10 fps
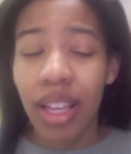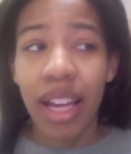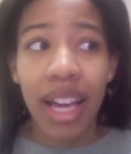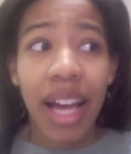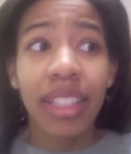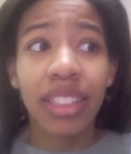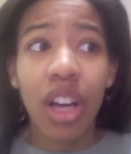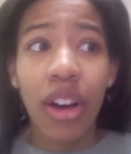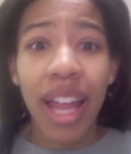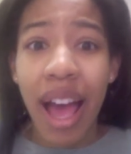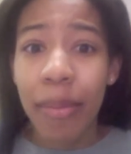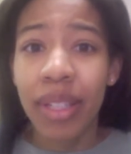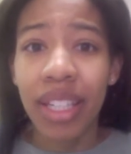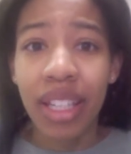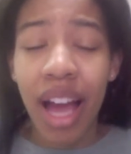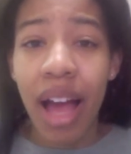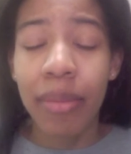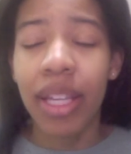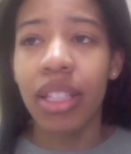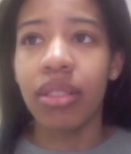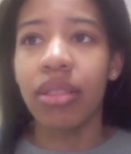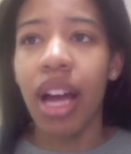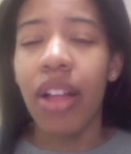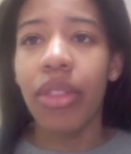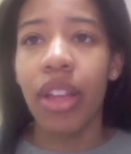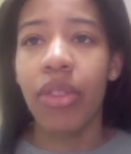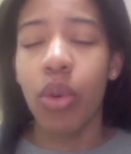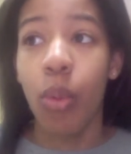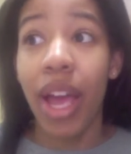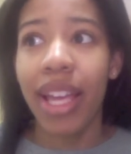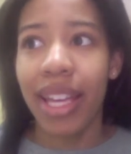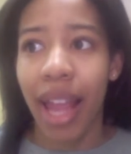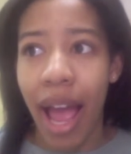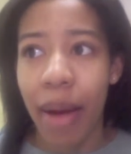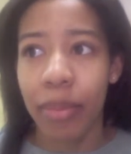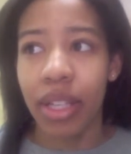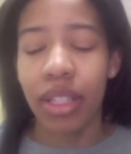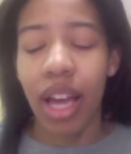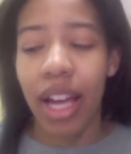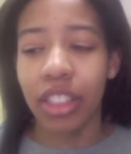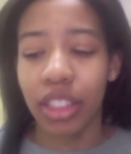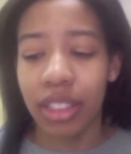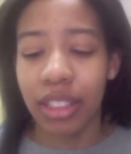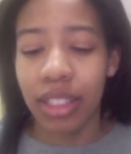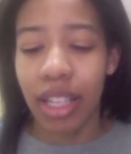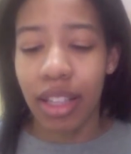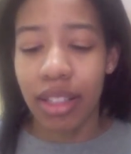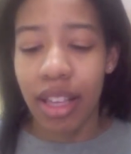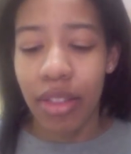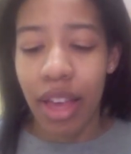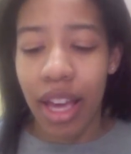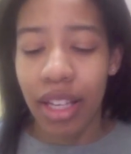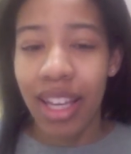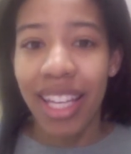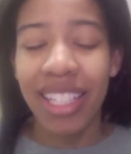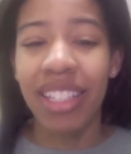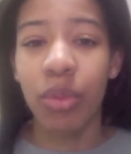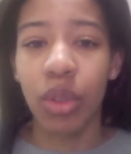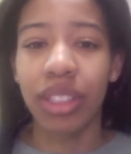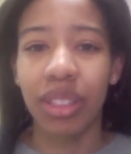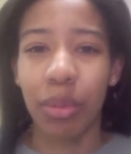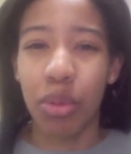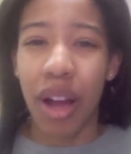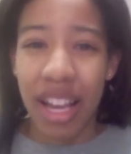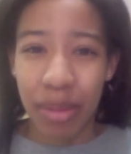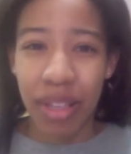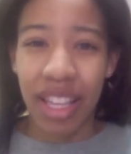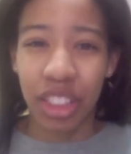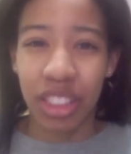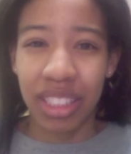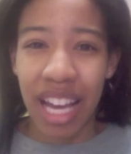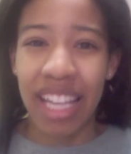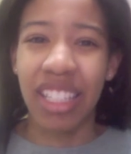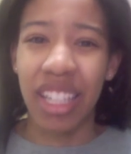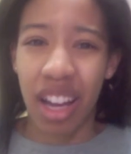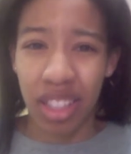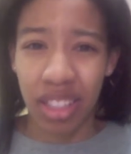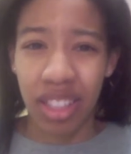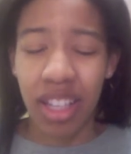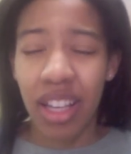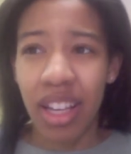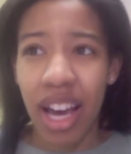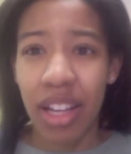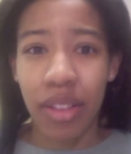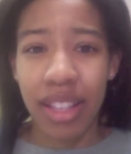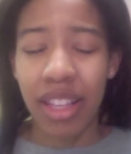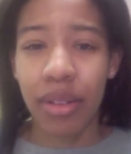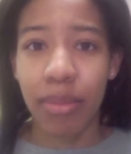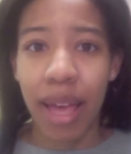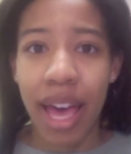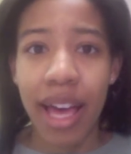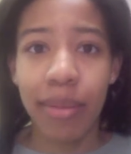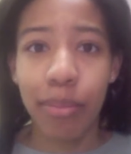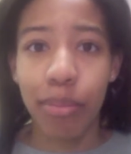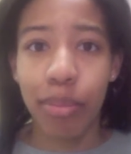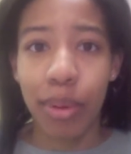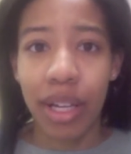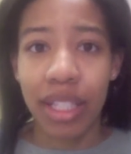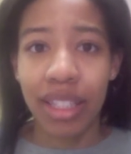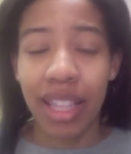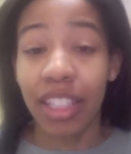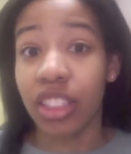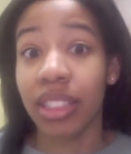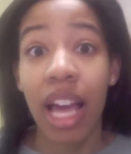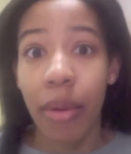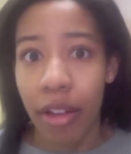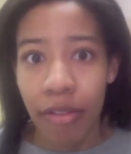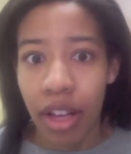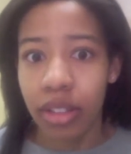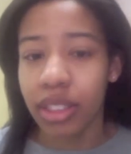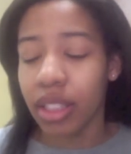I kind of saw it happening. I mean, not in the way it happened. I just said that it didn't really surprise me that she died young. I know that sounds bad, but that's just how I felt.